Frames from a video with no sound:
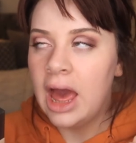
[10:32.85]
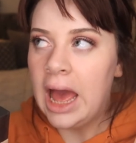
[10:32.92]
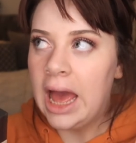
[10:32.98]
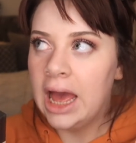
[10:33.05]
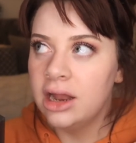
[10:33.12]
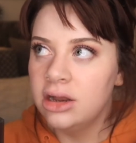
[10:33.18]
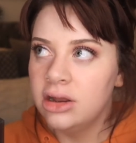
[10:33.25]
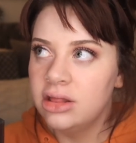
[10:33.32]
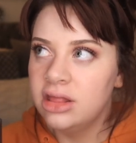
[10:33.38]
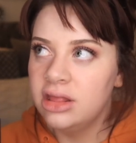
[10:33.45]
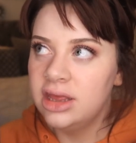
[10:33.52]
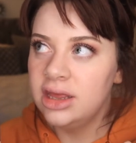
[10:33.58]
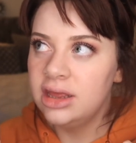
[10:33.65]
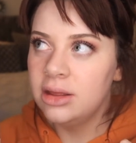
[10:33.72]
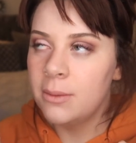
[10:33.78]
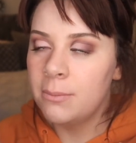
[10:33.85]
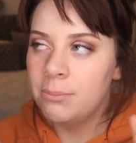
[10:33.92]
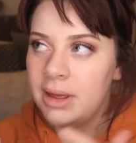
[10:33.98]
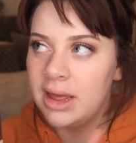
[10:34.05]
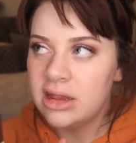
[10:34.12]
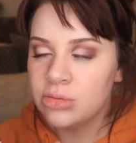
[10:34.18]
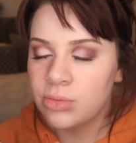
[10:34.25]
And the
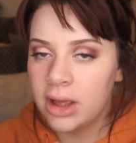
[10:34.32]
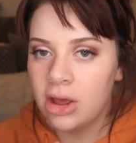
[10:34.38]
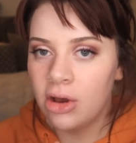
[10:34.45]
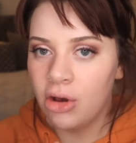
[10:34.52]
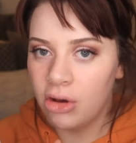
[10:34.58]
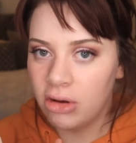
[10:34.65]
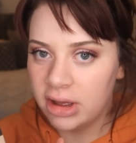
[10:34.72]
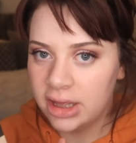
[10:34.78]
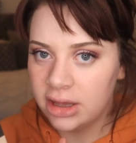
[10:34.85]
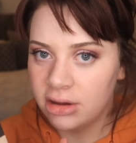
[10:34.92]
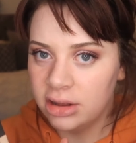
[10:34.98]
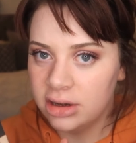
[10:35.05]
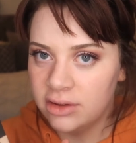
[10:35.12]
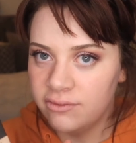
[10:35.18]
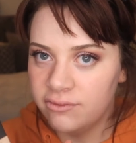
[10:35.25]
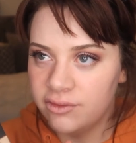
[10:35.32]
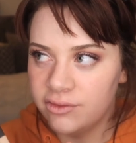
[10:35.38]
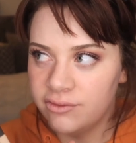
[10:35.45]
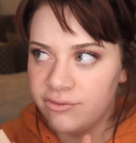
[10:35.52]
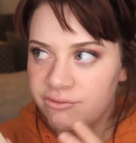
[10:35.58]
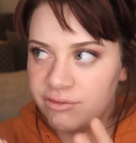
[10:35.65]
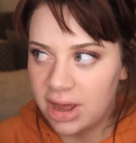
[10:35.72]
best way I kind of
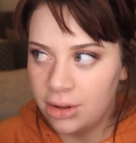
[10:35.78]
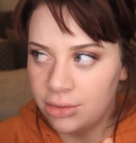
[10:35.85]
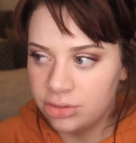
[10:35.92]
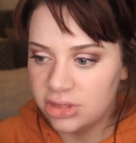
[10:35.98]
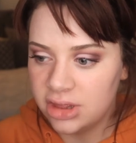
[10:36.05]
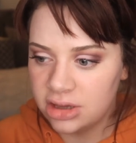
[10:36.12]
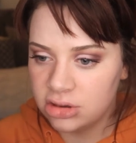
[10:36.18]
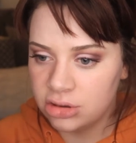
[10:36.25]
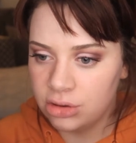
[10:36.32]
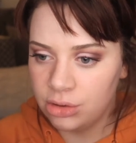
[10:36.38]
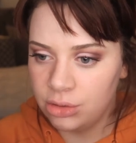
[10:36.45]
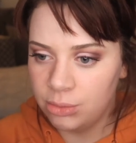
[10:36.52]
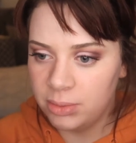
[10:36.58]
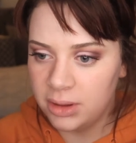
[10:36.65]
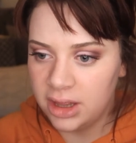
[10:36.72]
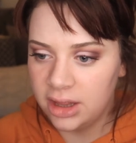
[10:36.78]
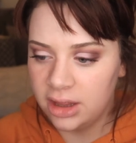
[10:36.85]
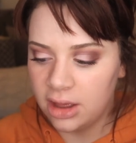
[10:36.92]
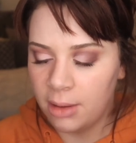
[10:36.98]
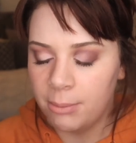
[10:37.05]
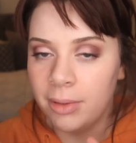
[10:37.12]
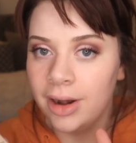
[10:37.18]
found this to
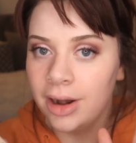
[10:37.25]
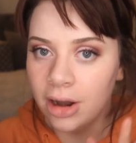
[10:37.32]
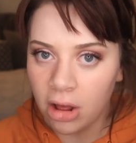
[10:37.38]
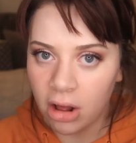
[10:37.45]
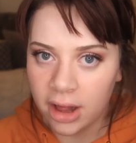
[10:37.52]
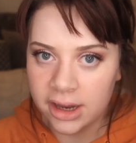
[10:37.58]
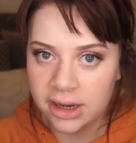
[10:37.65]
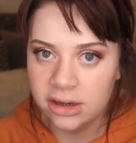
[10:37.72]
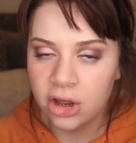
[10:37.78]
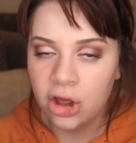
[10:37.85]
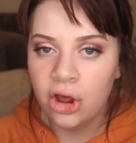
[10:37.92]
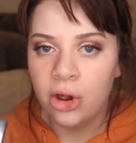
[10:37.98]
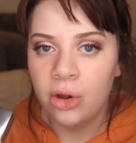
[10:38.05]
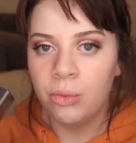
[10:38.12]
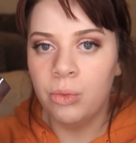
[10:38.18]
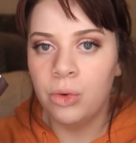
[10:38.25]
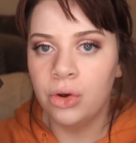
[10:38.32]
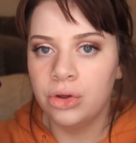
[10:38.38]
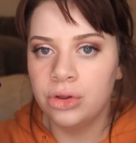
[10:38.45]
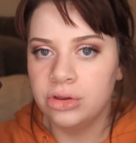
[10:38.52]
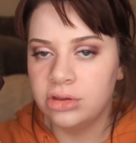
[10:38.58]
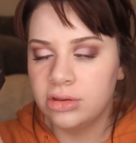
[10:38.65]
be applied
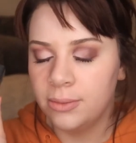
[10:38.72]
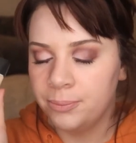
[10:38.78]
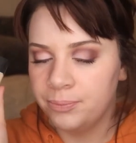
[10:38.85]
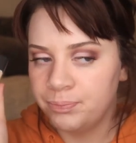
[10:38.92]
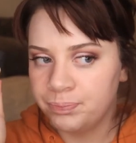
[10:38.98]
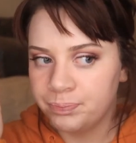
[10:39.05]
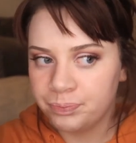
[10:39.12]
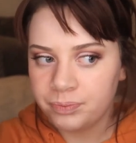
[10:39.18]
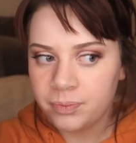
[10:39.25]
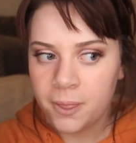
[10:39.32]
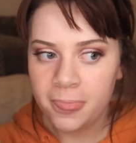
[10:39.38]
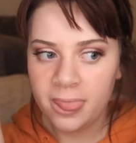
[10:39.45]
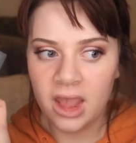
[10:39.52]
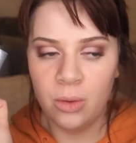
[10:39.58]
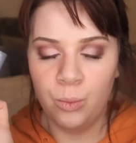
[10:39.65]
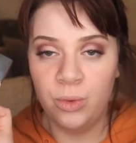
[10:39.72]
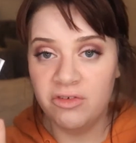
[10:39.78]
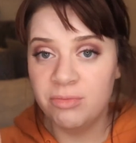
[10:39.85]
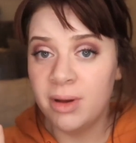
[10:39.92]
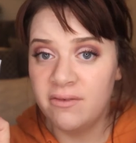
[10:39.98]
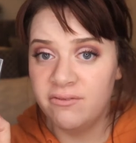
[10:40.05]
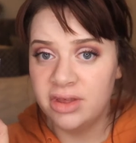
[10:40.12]
was
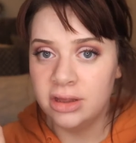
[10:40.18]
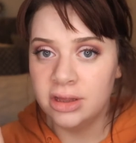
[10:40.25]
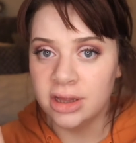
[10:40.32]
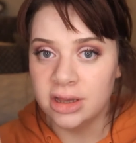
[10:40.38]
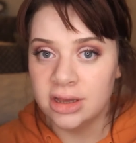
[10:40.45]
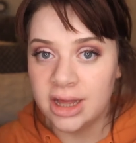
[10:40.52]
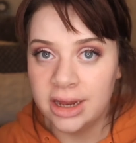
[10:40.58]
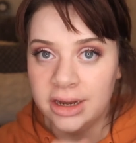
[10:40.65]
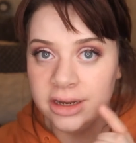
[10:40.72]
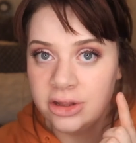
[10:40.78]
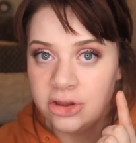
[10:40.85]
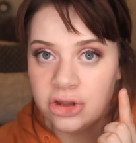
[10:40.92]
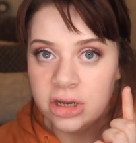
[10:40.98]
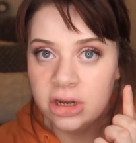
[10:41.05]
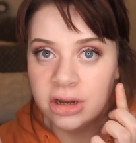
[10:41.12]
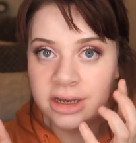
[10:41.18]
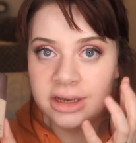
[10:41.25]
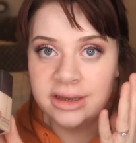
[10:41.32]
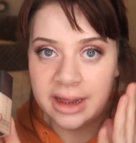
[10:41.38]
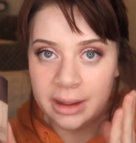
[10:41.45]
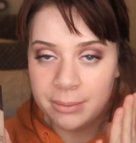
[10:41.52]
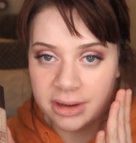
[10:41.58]
with my fingers and literally
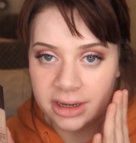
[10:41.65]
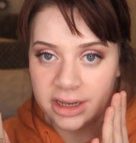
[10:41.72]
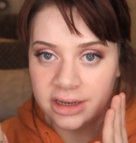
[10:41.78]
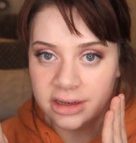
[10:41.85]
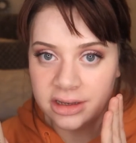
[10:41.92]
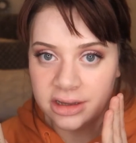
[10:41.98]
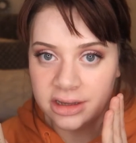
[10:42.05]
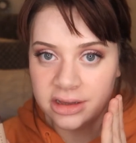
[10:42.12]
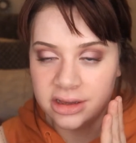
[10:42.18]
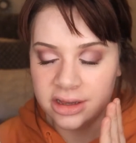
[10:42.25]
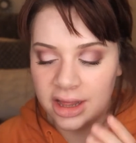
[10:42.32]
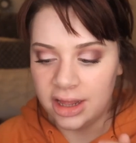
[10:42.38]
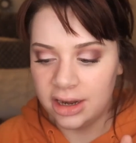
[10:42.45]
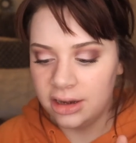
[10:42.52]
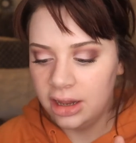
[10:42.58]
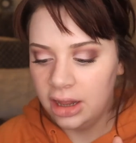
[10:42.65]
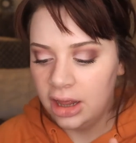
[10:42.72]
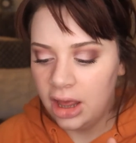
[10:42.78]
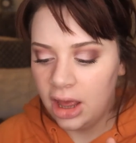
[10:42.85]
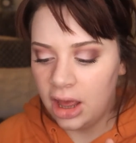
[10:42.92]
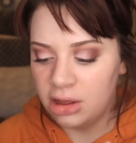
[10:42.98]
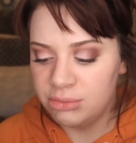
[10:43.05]
like dabbing it into the skin.
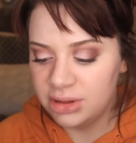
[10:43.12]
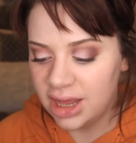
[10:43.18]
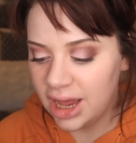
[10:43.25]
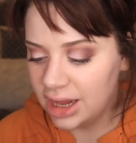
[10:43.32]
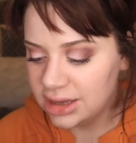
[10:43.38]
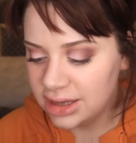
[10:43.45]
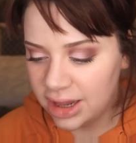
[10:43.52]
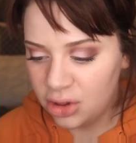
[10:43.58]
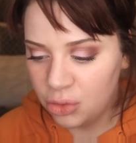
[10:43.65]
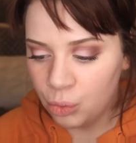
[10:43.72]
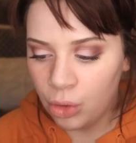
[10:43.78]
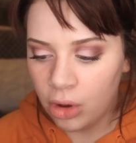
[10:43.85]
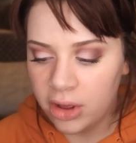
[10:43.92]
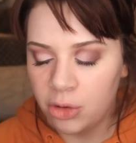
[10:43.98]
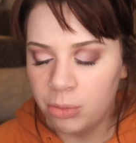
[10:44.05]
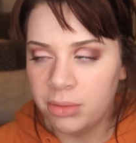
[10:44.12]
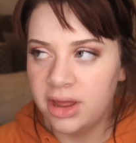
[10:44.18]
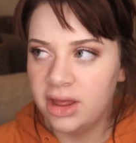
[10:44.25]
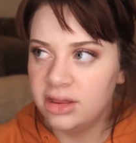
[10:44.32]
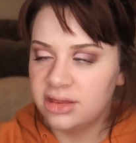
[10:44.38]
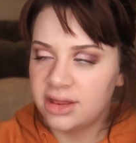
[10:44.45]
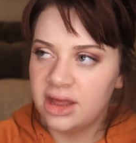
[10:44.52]
It can take a while,
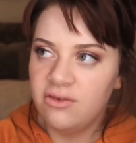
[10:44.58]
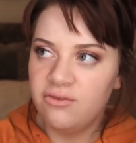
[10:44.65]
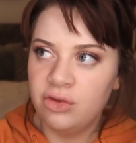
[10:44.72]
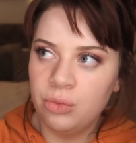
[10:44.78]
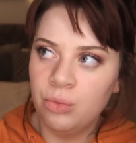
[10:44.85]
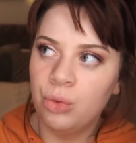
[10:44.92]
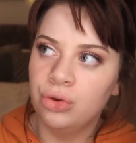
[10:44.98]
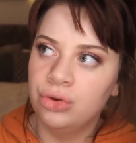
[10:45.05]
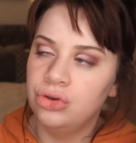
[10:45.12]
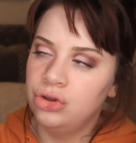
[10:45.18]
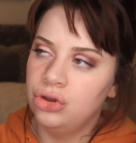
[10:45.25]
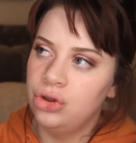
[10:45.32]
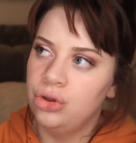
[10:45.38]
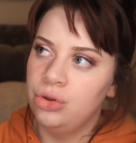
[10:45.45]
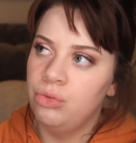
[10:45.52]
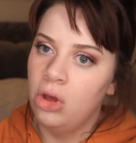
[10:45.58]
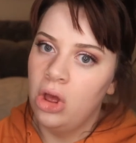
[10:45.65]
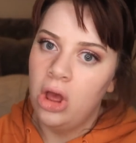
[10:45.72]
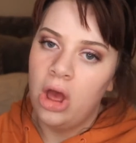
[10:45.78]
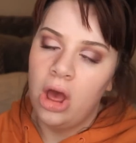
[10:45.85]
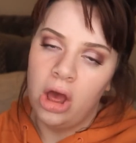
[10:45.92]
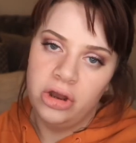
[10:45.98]
but say if you want to,
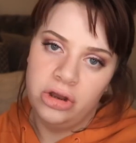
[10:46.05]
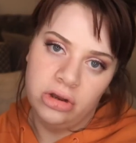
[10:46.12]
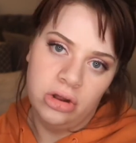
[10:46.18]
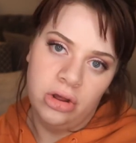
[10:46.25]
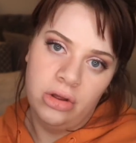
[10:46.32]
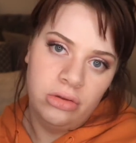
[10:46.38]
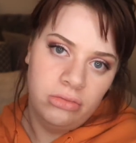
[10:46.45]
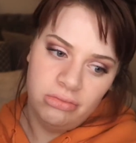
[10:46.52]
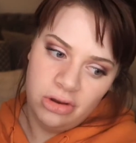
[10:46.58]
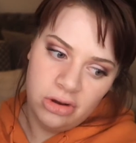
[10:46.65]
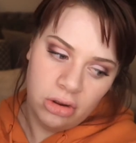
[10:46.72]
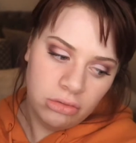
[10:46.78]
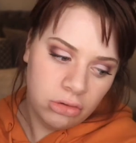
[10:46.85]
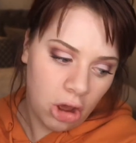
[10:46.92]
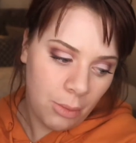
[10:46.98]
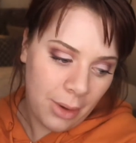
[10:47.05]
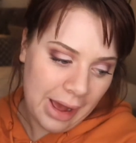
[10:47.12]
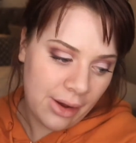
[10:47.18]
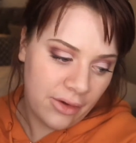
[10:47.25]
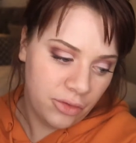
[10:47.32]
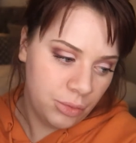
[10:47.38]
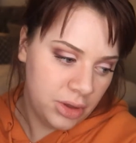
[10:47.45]
I don't know, you know, go
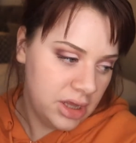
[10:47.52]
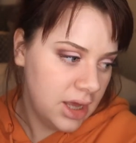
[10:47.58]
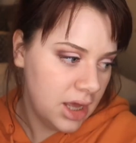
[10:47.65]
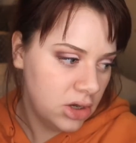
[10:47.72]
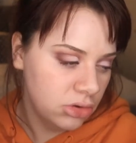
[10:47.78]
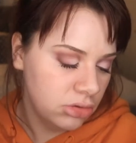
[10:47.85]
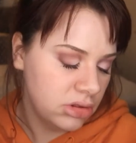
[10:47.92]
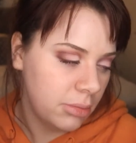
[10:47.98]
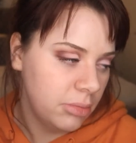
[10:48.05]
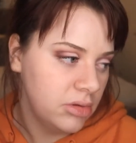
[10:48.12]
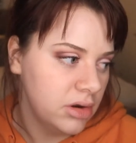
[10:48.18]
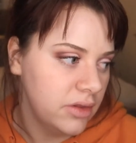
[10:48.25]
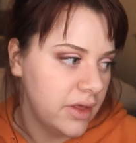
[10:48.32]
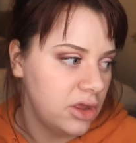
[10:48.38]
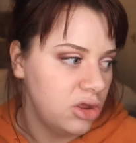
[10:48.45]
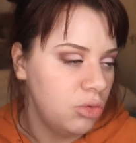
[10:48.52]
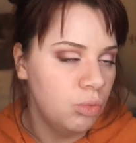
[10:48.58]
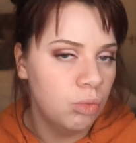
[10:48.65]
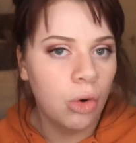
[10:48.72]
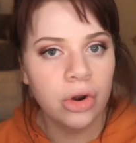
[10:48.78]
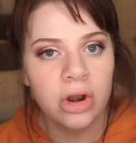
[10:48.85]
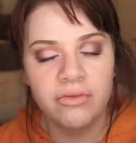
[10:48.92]
out at the weekend or something like that, you
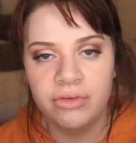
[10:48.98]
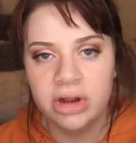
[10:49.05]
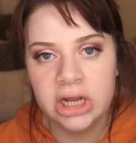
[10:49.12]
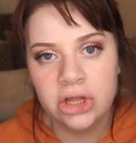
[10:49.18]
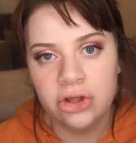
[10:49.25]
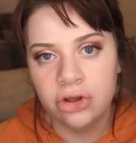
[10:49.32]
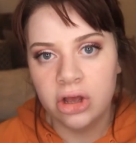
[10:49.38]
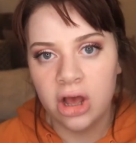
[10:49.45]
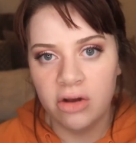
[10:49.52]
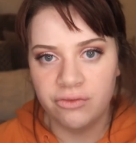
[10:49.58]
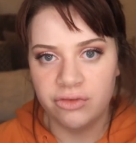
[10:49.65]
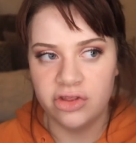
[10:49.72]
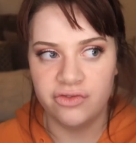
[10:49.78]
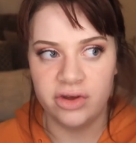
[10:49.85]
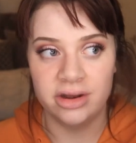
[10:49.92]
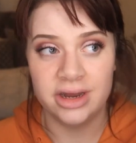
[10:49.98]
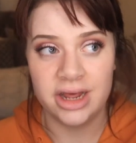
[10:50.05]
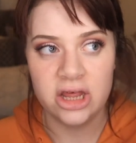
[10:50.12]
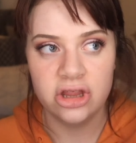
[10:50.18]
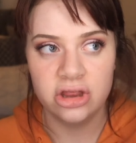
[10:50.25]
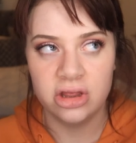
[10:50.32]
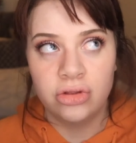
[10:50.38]
want a really good coverage
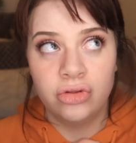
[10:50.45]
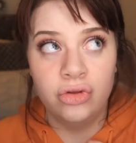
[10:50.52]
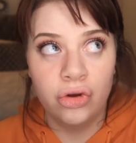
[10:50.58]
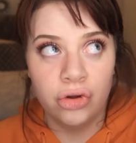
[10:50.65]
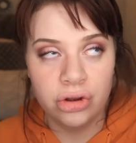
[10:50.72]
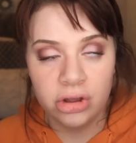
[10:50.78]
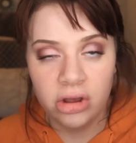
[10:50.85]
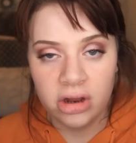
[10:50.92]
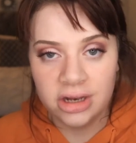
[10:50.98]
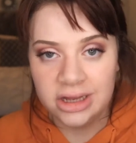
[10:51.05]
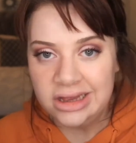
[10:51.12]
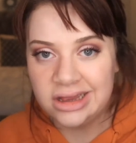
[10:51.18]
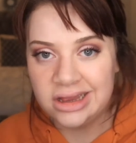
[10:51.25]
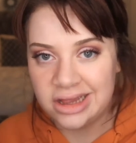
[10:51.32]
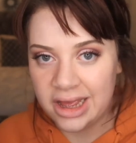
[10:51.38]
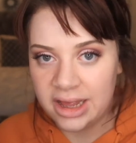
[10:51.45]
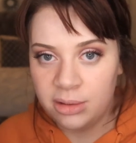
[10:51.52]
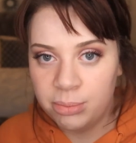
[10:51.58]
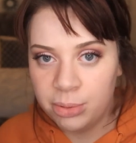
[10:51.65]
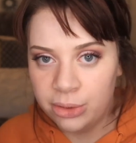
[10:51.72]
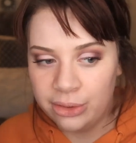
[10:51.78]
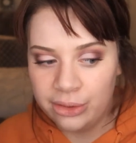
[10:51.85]
foundation that's gonna kind of stay
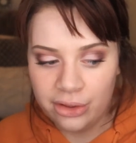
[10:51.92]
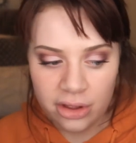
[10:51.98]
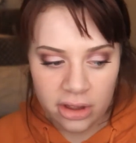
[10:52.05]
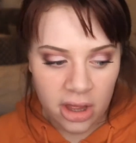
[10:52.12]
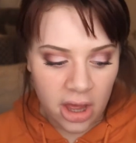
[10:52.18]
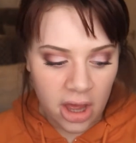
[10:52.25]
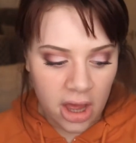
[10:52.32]
put.